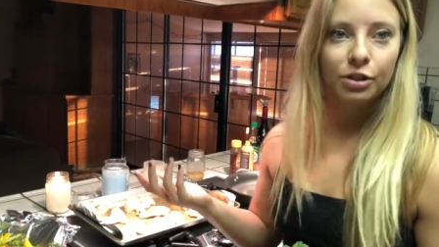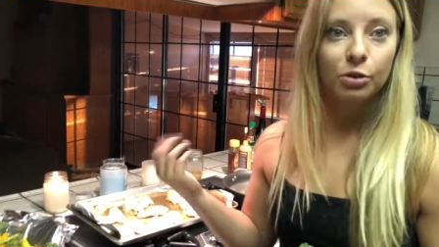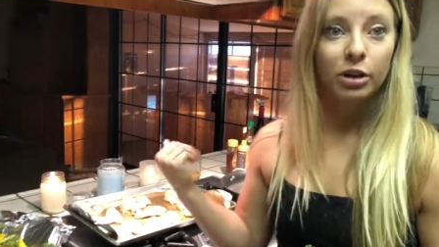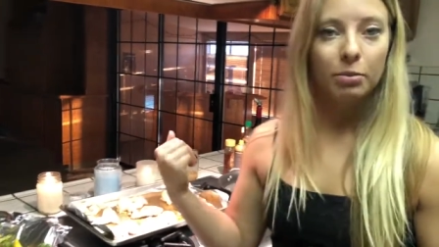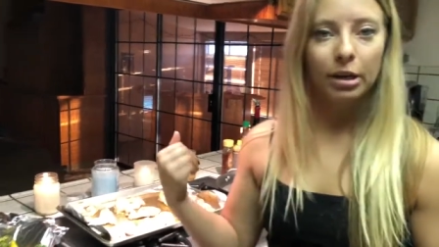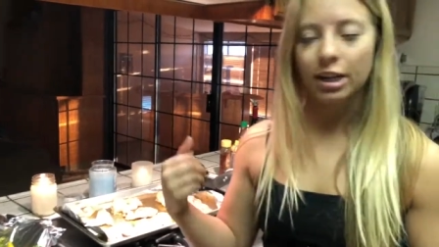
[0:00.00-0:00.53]
for
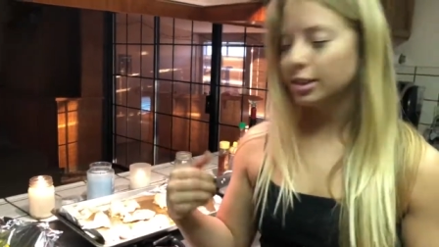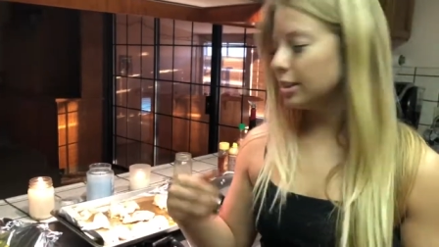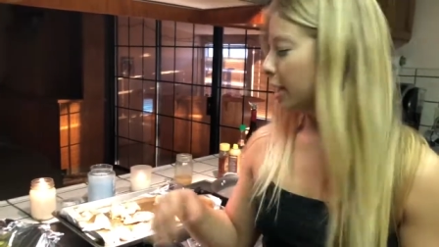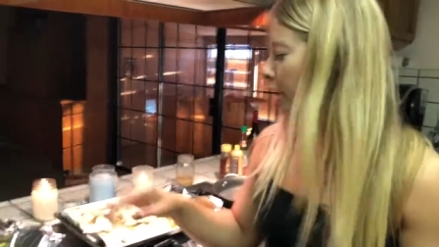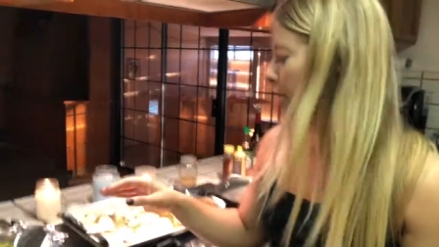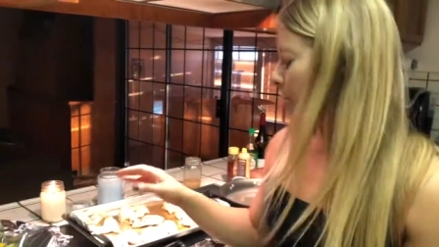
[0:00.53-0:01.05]
20 minutes.
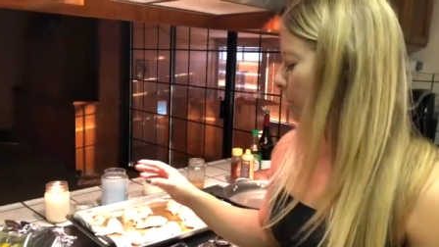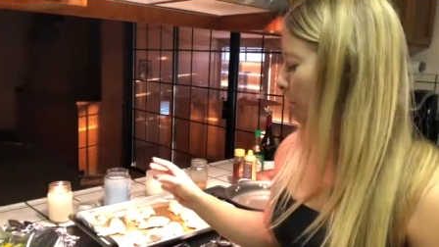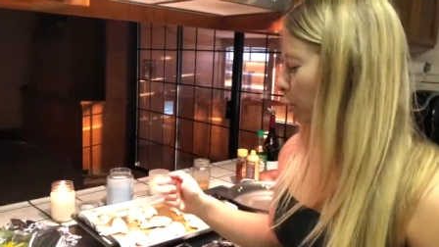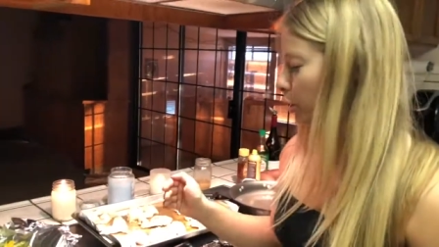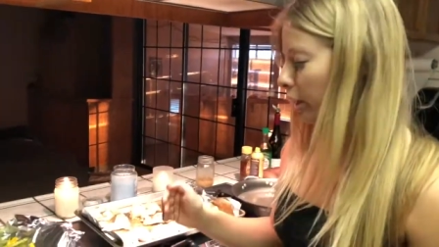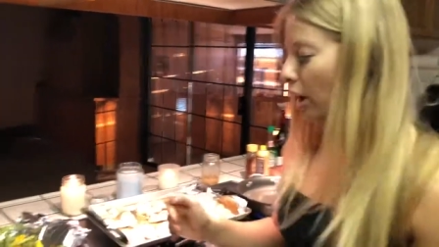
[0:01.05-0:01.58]
So I
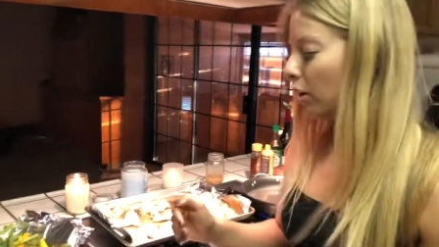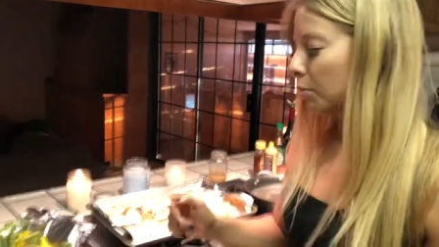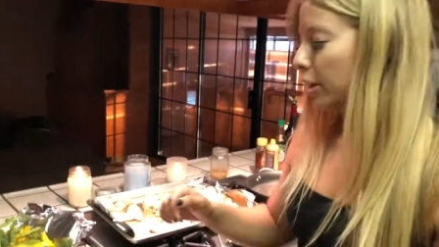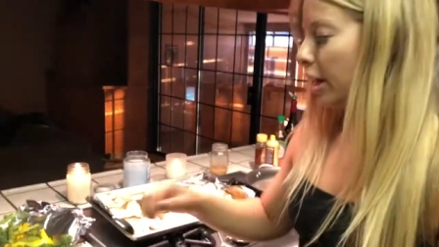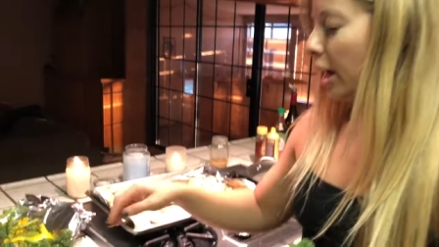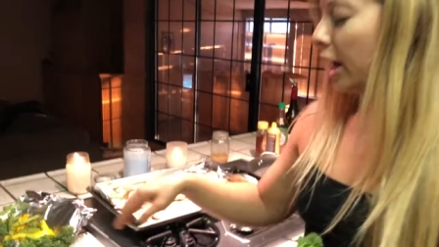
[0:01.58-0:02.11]
pulled it out. I'm gonna